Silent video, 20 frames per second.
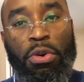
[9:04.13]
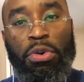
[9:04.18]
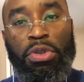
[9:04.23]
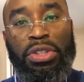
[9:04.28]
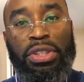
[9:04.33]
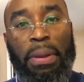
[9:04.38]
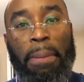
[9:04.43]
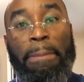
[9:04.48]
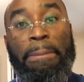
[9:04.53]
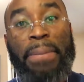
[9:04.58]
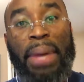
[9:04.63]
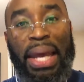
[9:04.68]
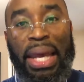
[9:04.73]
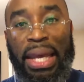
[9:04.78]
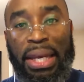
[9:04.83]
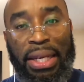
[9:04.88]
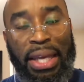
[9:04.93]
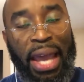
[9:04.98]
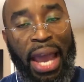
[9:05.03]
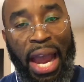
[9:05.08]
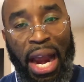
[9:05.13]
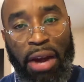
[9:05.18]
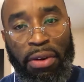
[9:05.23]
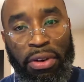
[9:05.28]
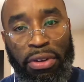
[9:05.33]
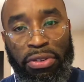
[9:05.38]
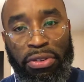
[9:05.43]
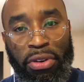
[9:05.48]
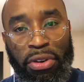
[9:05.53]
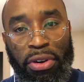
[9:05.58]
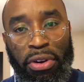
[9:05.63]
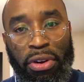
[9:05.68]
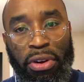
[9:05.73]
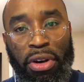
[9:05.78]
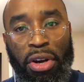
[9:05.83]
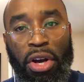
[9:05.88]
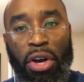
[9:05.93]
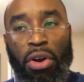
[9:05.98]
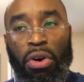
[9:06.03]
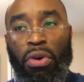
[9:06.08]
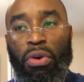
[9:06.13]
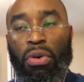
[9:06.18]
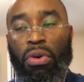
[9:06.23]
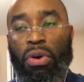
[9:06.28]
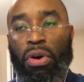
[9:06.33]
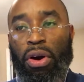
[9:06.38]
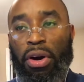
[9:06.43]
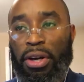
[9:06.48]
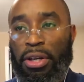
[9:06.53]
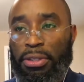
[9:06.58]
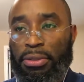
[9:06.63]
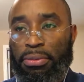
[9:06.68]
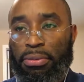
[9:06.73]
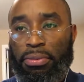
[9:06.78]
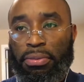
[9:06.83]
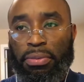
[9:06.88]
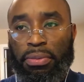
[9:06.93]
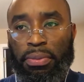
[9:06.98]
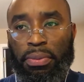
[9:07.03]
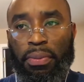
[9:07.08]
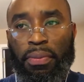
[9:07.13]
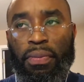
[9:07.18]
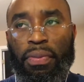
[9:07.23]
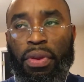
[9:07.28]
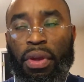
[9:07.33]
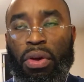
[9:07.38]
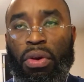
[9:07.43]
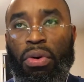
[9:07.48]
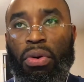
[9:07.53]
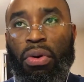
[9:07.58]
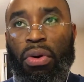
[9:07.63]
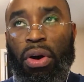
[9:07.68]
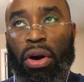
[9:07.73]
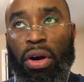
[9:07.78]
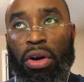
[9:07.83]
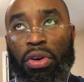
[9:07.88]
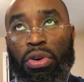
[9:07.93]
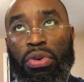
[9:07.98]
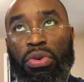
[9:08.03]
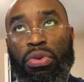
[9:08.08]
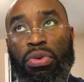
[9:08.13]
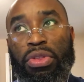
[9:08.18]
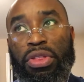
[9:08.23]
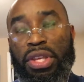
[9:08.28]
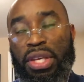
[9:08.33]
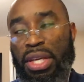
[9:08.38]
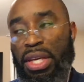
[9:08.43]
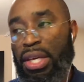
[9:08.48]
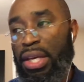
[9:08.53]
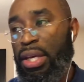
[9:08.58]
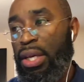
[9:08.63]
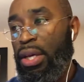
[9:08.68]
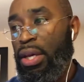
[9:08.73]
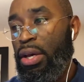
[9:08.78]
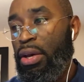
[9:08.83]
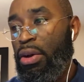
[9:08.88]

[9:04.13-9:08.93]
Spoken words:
the main character, or who the